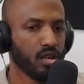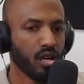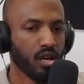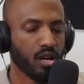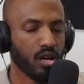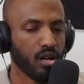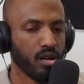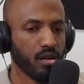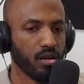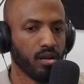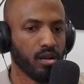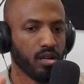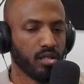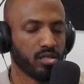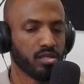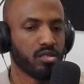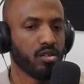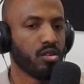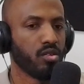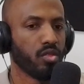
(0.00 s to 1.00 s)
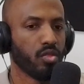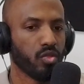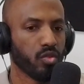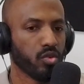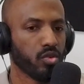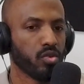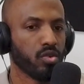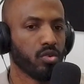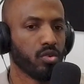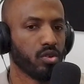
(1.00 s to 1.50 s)
it's gone
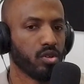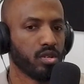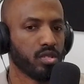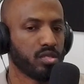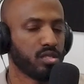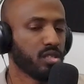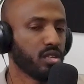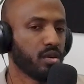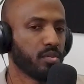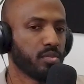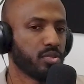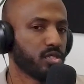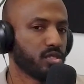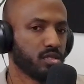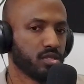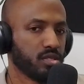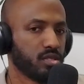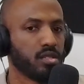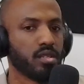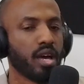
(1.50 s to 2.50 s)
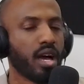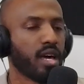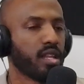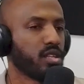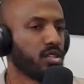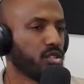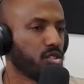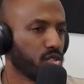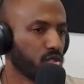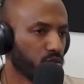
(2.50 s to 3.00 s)
through attempts to not
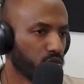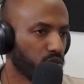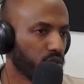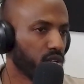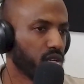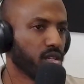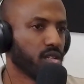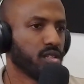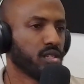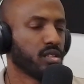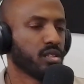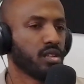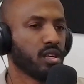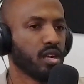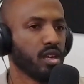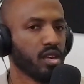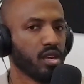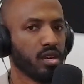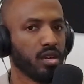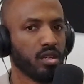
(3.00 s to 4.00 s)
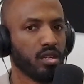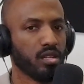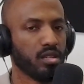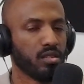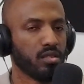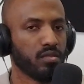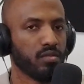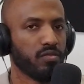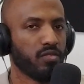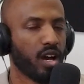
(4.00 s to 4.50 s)
do it, and
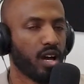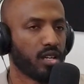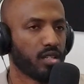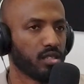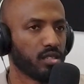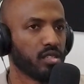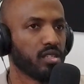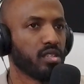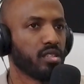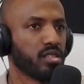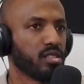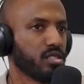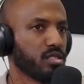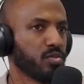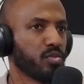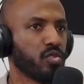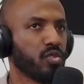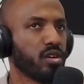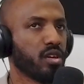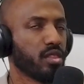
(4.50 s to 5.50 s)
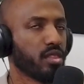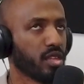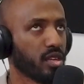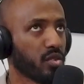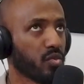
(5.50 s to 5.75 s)
finally at this point I think